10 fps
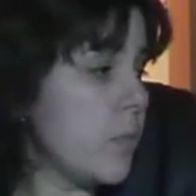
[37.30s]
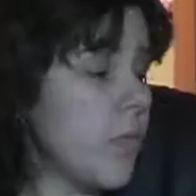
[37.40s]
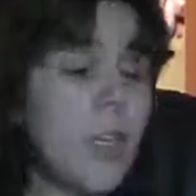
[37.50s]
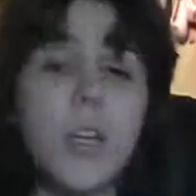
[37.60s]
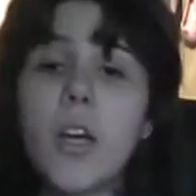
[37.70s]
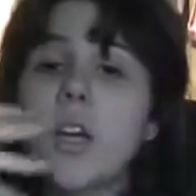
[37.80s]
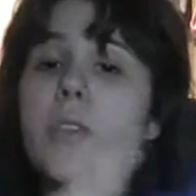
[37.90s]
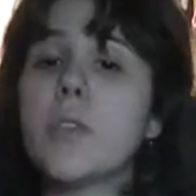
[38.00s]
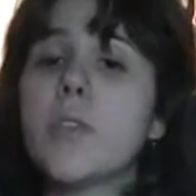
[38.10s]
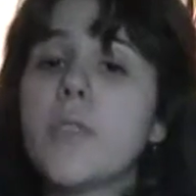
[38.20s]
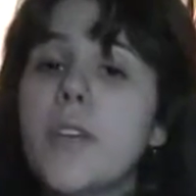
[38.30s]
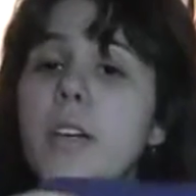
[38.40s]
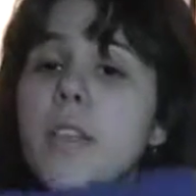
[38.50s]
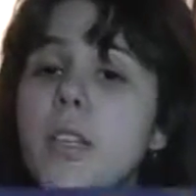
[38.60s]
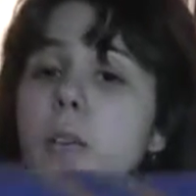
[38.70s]
in honor of
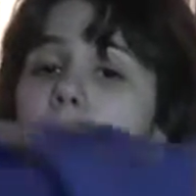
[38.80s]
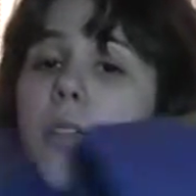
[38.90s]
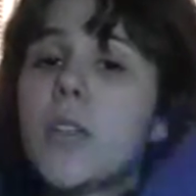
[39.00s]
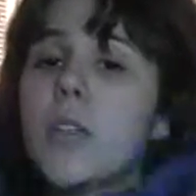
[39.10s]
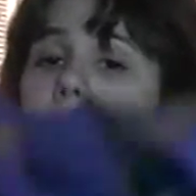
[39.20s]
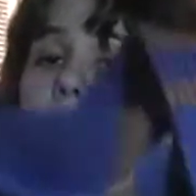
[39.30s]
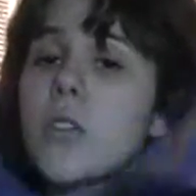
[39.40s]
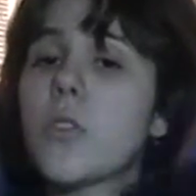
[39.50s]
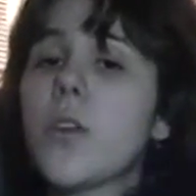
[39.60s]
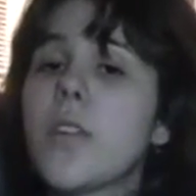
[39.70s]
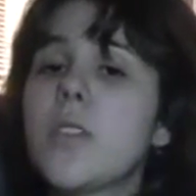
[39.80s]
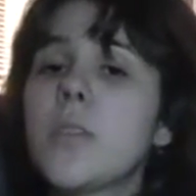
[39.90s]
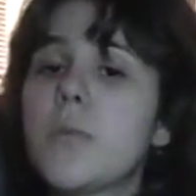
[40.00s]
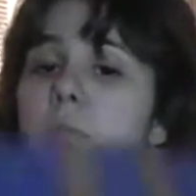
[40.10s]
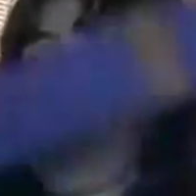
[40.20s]
that, I believe it is great
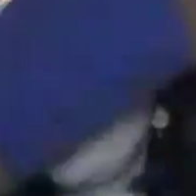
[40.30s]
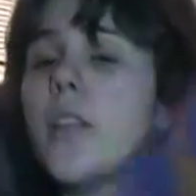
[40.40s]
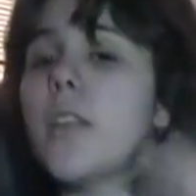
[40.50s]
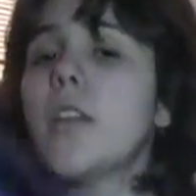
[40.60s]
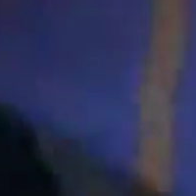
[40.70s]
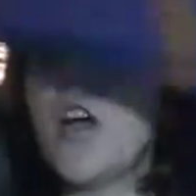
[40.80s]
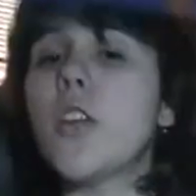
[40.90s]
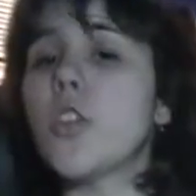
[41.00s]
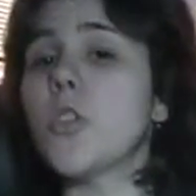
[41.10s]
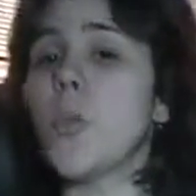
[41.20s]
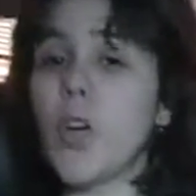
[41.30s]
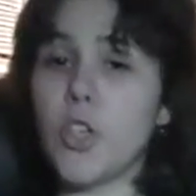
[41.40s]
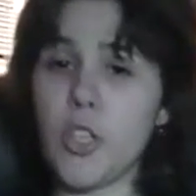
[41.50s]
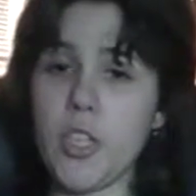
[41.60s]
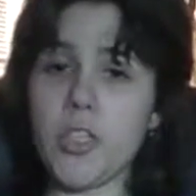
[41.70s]
to, I think I should wear
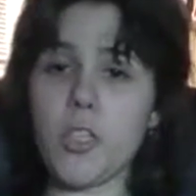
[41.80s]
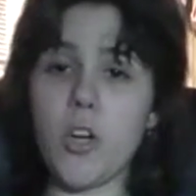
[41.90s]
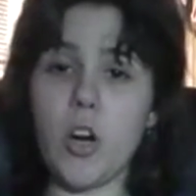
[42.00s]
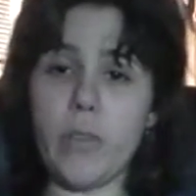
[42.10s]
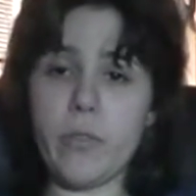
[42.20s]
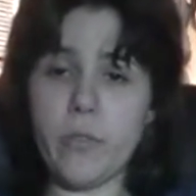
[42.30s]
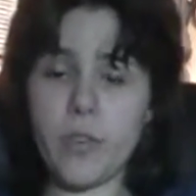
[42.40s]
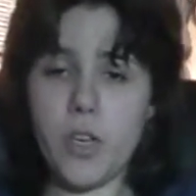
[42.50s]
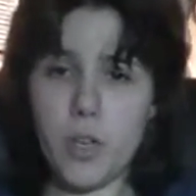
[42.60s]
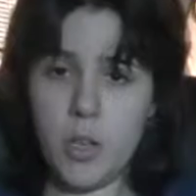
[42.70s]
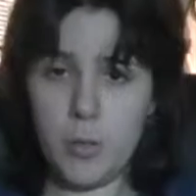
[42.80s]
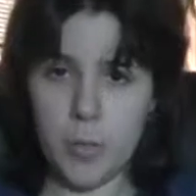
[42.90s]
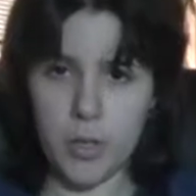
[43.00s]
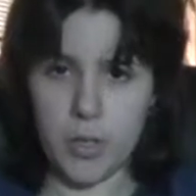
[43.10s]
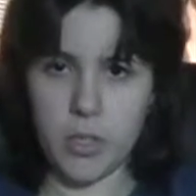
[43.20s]
this scarf.
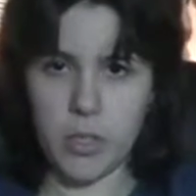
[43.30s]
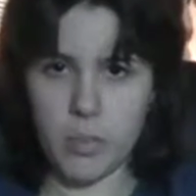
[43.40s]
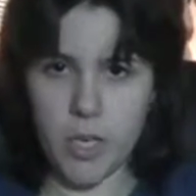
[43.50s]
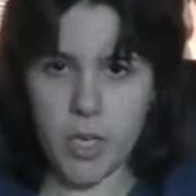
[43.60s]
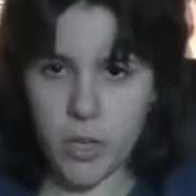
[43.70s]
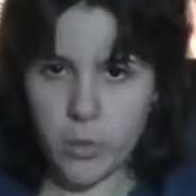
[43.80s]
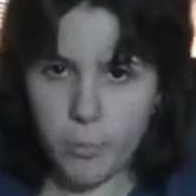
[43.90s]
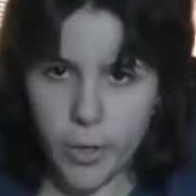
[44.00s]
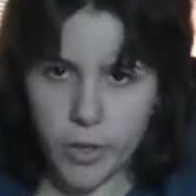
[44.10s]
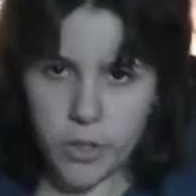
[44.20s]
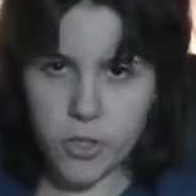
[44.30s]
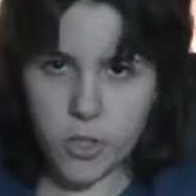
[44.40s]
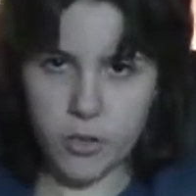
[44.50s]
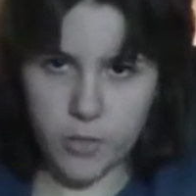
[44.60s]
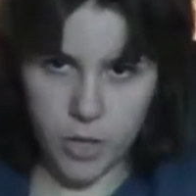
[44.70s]
Because of my Harry Potter
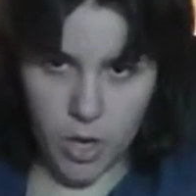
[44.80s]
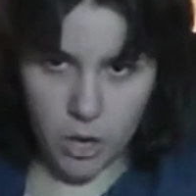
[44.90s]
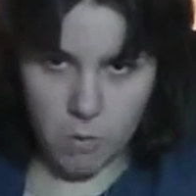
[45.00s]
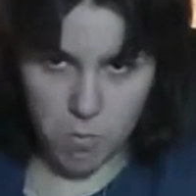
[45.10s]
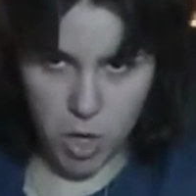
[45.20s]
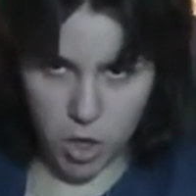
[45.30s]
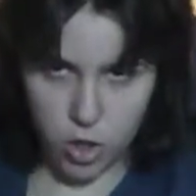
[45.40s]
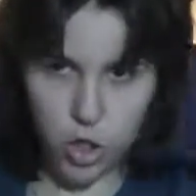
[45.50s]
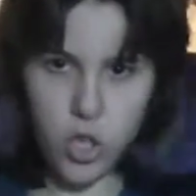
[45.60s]
scarf that I made.